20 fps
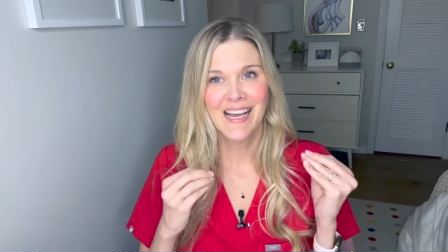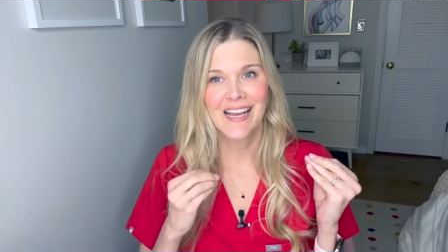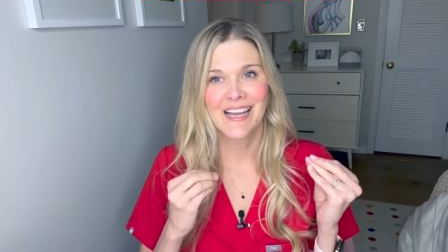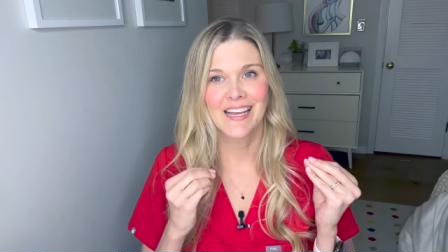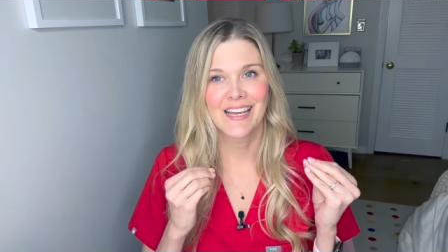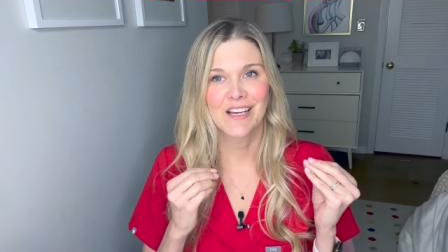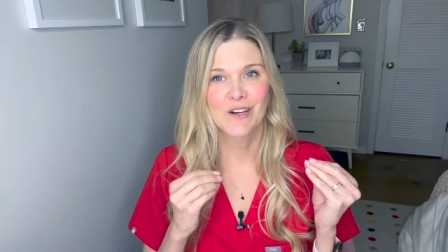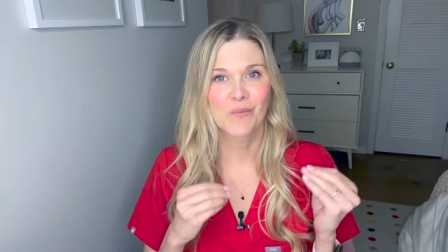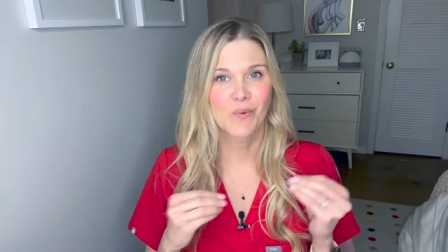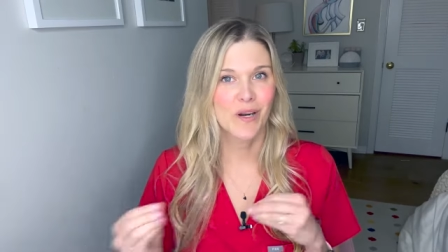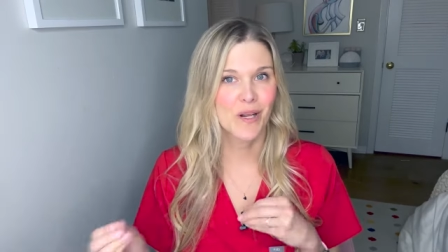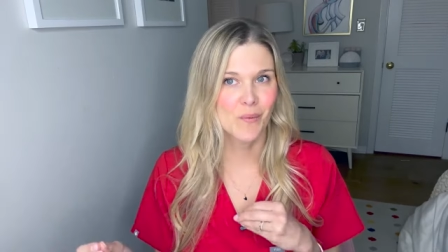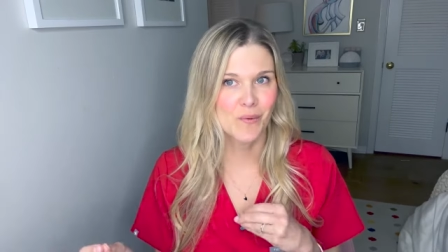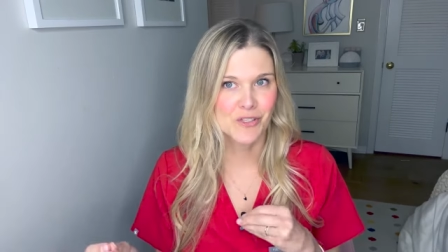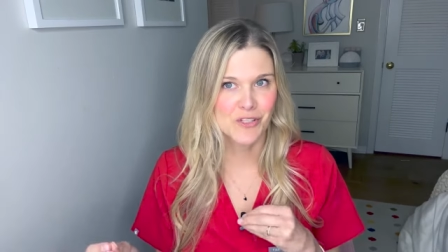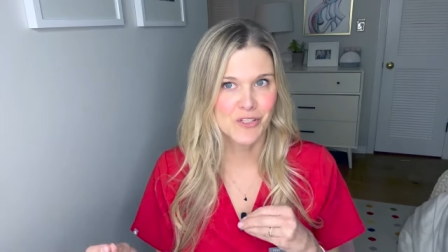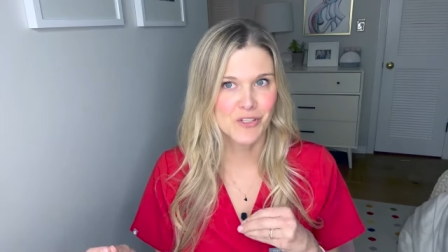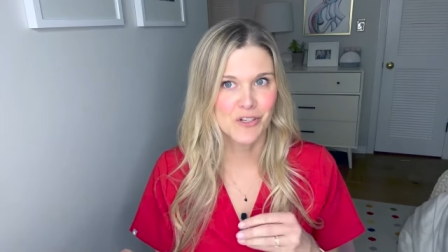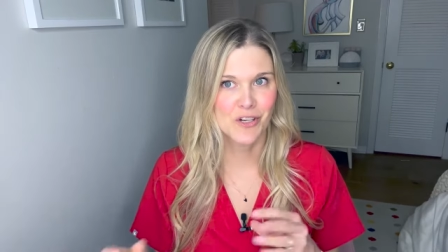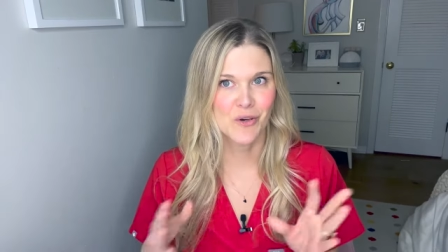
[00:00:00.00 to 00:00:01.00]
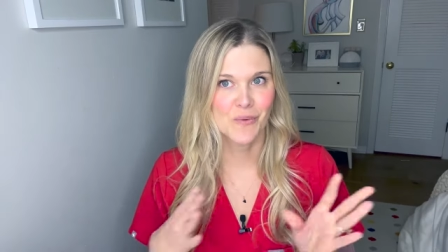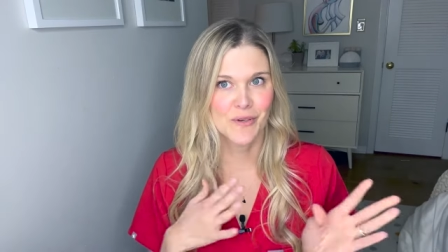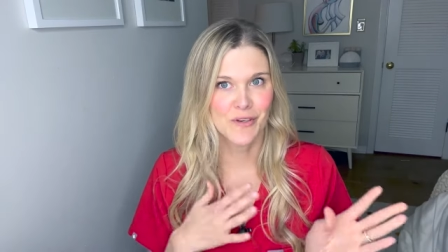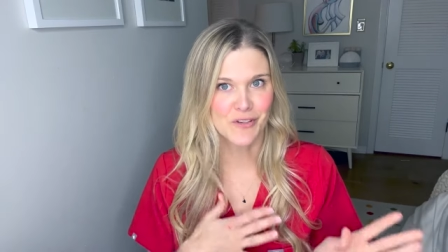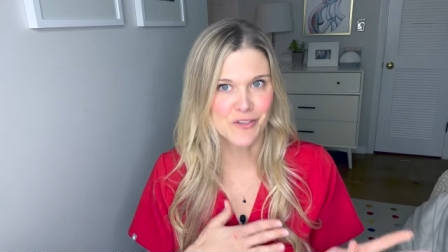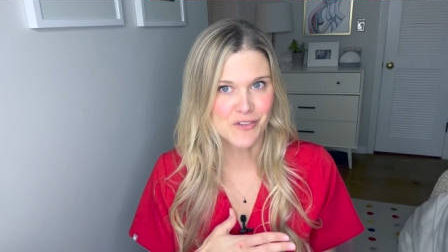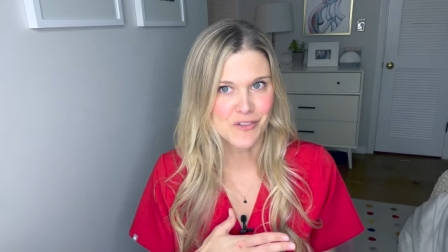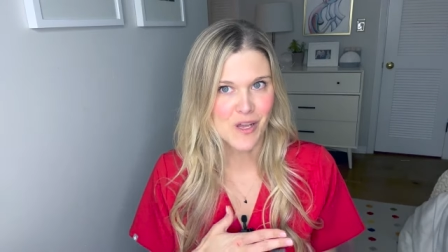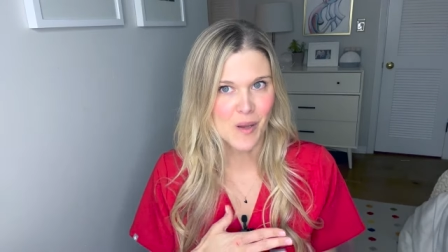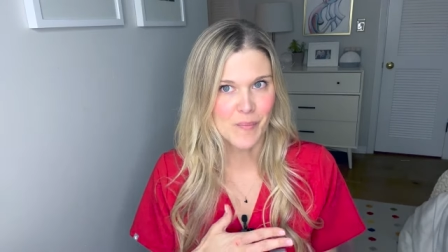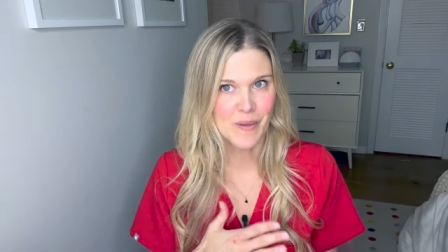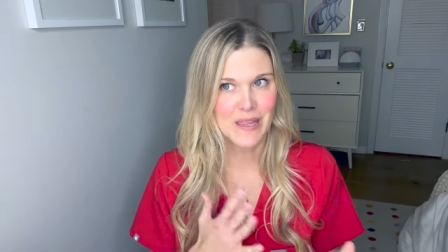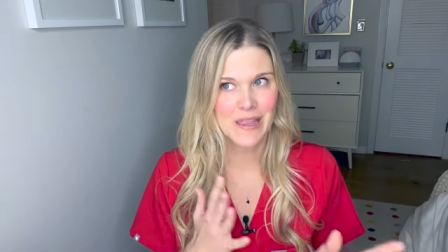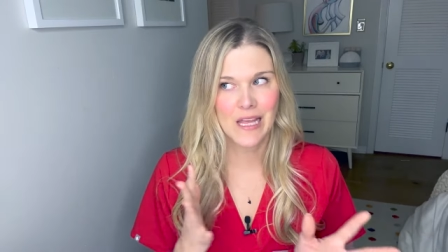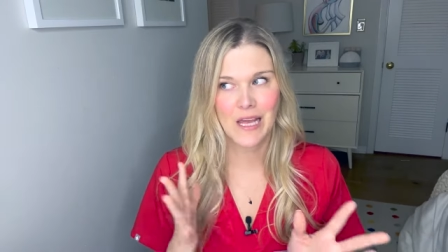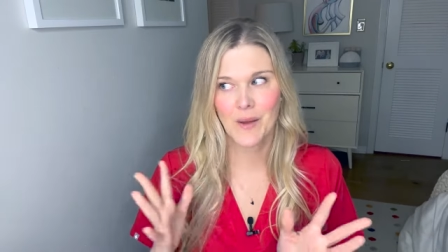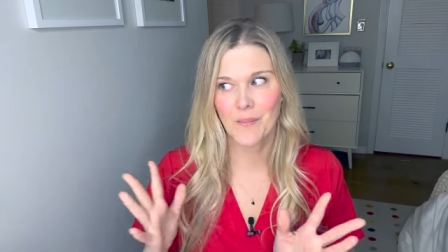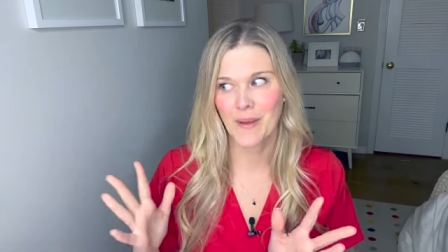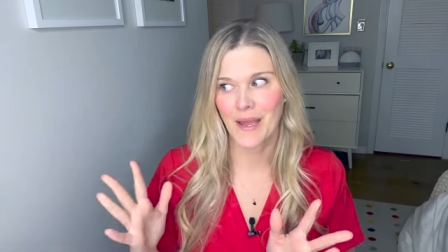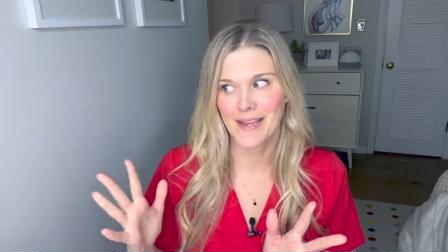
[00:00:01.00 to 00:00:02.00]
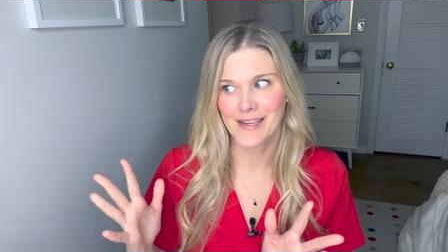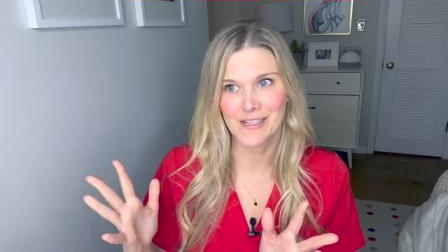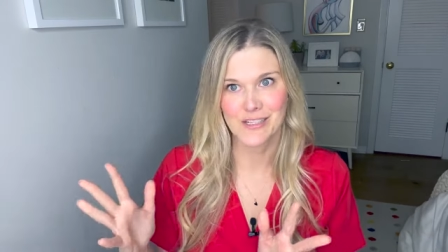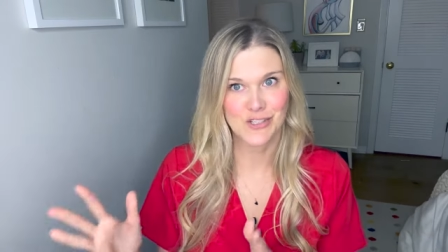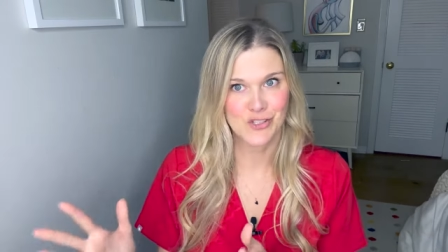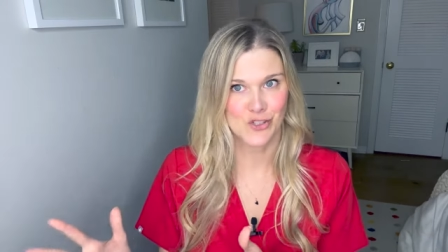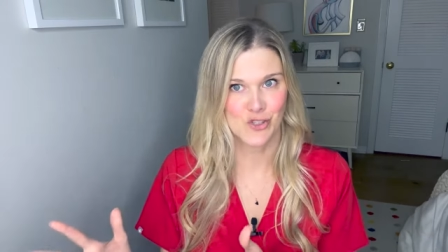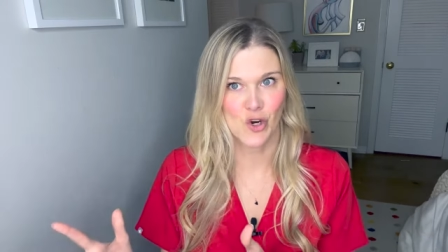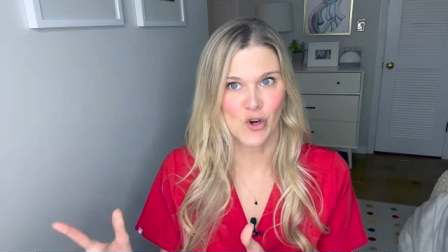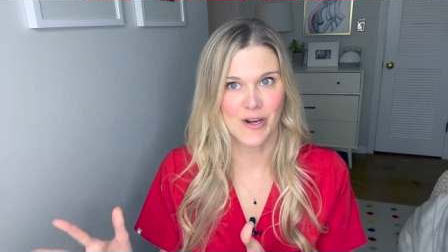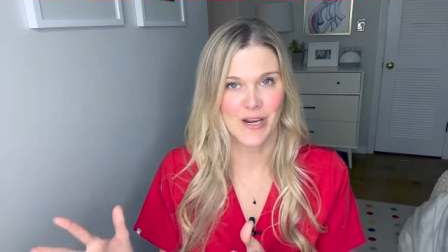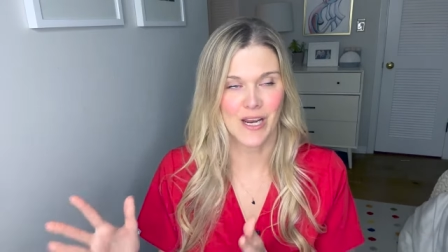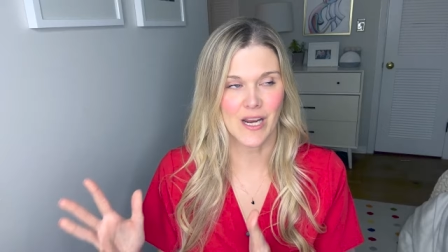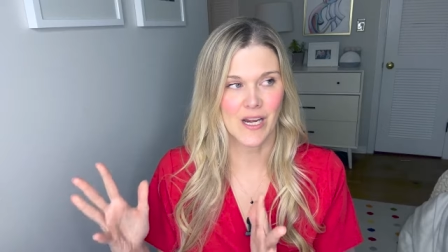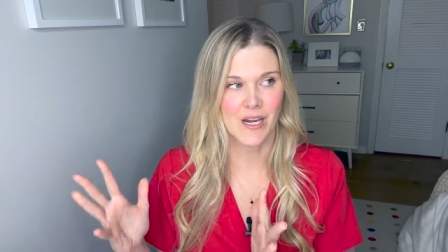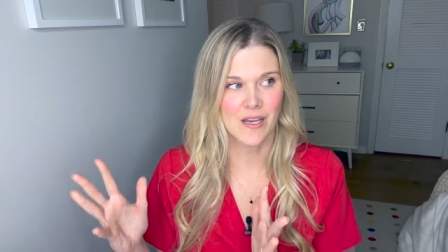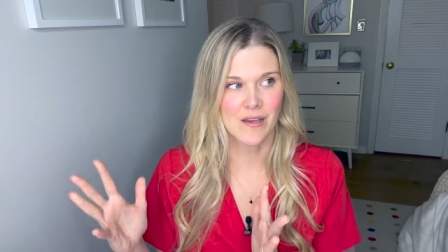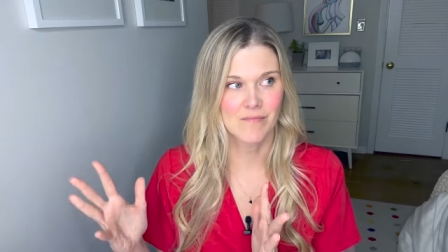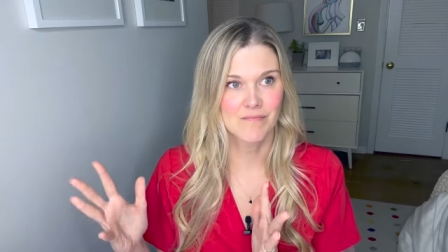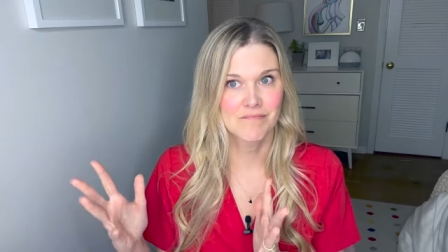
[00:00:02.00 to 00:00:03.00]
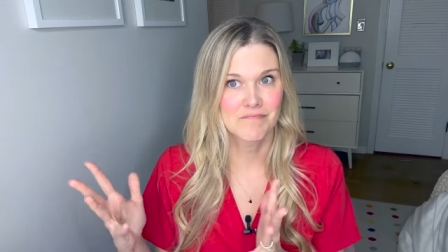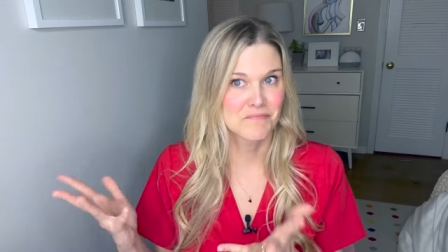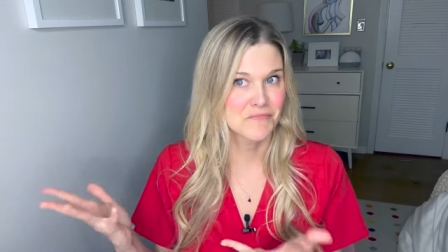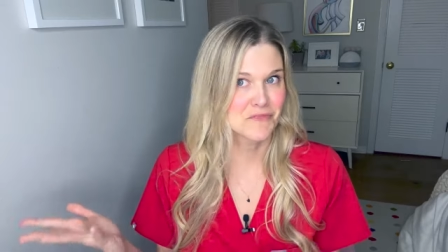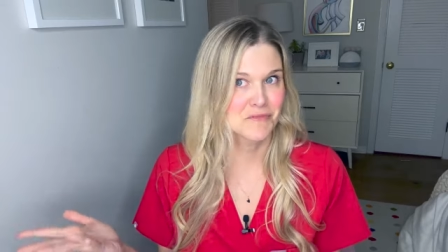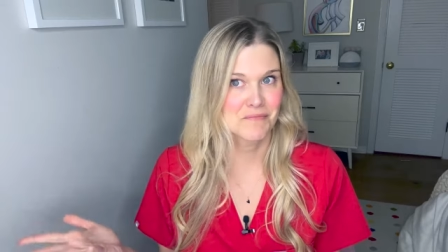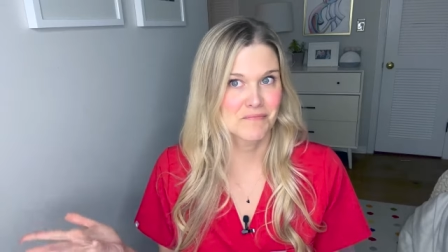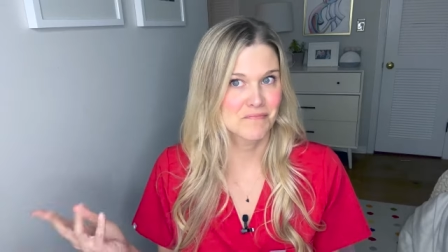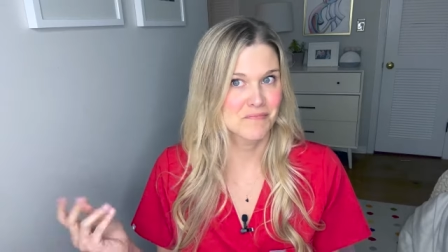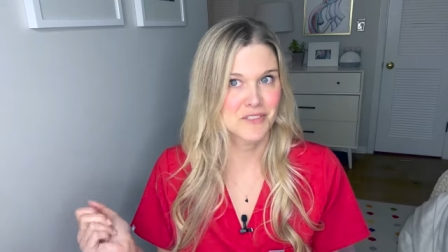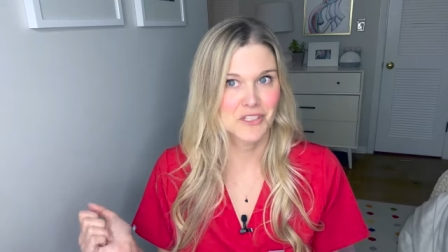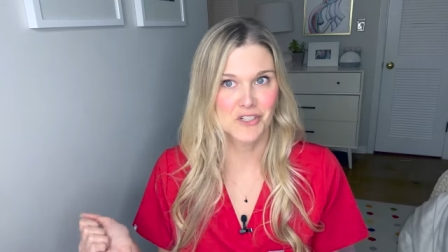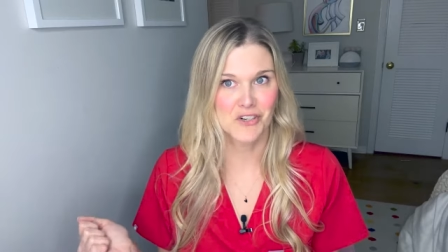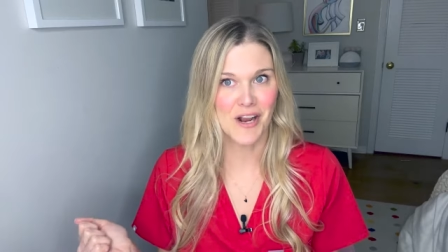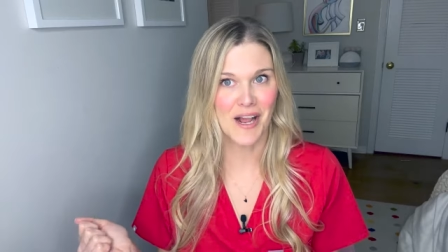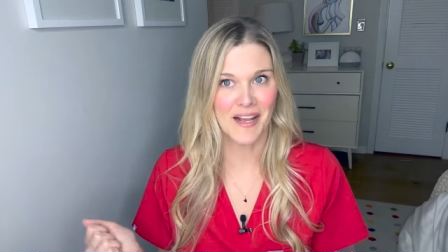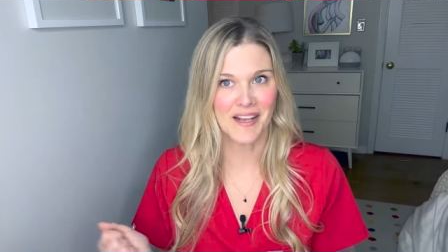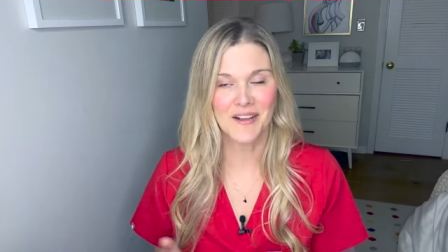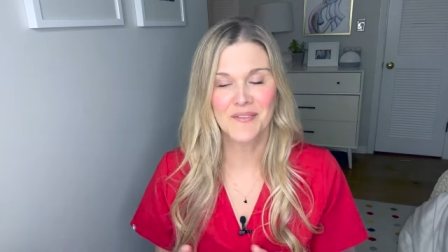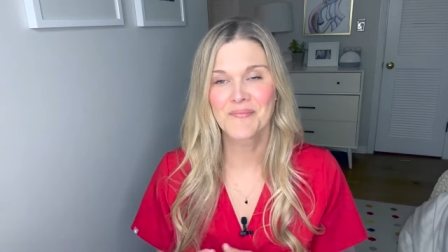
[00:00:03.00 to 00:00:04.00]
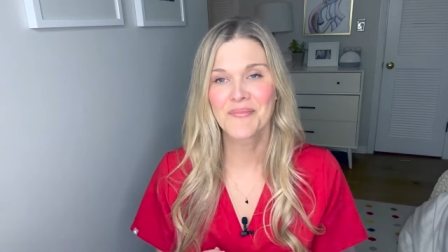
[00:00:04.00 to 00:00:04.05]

and what I want you to know when you're stopping them and starting to track.